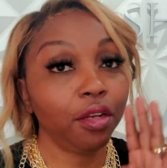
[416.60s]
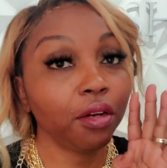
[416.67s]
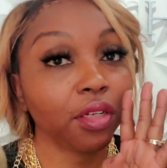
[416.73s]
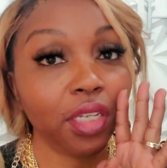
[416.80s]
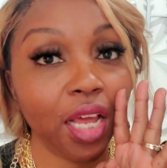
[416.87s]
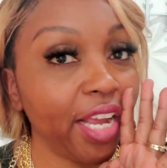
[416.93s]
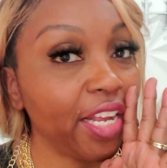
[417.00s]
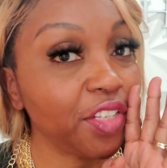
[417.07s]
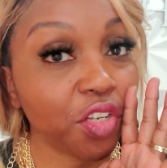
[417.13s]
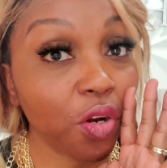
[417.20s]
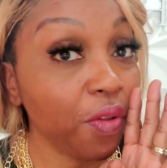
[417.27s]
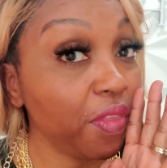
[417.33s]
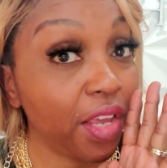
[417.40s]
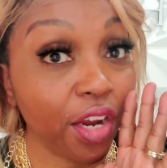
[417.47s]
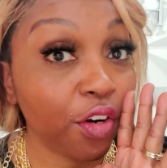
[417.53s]
clients
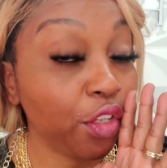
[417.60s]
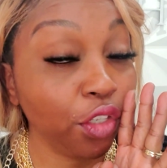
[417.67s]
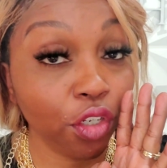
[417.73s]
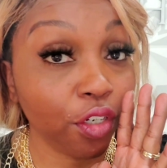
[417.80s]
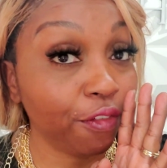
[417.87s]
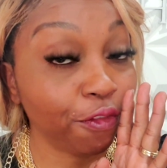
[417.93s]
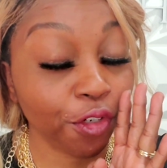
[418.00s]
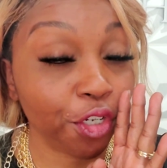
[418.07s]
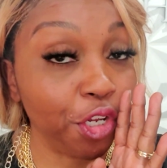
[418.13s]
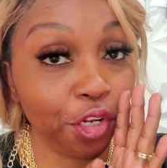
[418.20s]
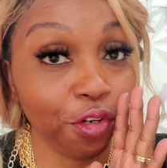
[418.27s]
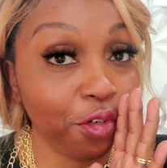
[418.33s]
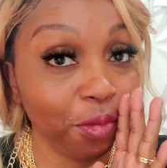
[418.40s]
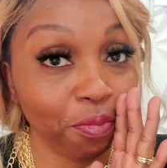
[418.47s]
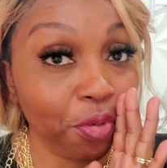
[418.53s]
aren't there to look for you
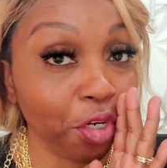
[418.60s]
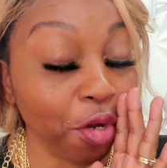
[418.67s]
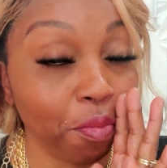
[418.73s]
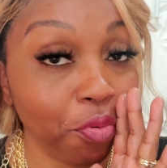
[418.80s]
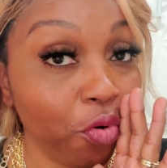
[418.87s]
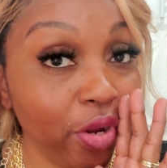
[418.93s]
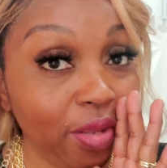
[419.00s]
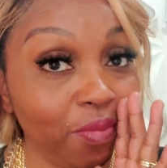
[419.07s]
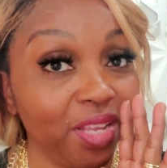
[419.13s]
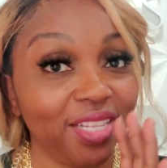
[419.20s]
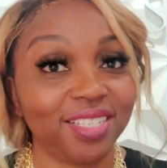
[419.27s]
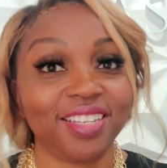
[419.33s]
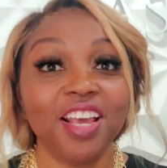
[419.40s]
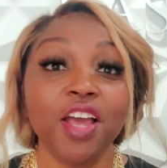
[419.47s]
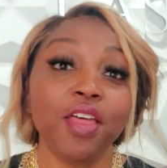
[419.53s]
to book
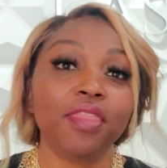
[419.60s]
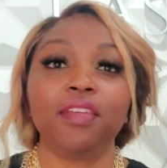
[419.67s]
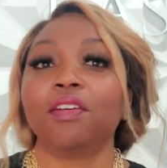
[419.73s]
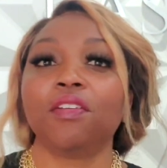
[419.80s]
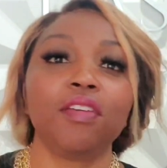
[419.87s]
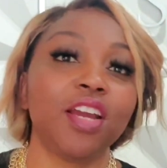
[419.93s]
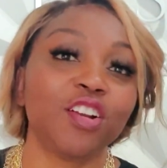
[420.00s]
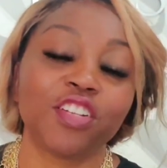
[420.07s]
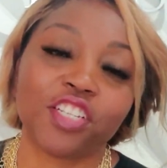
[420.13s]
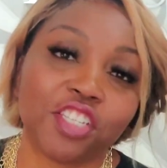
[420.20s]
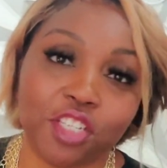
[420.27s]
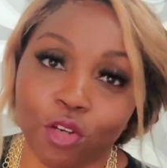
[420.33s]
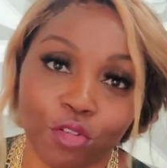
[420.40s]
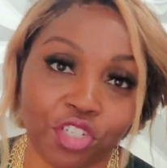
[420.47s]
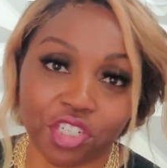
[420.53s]
appointments. They're there to
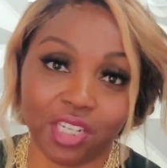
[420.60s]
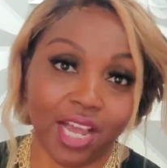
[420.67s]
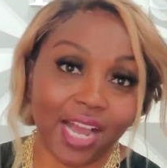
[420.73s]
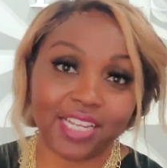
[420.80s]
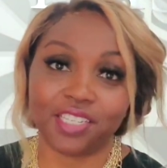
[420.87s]
socialize,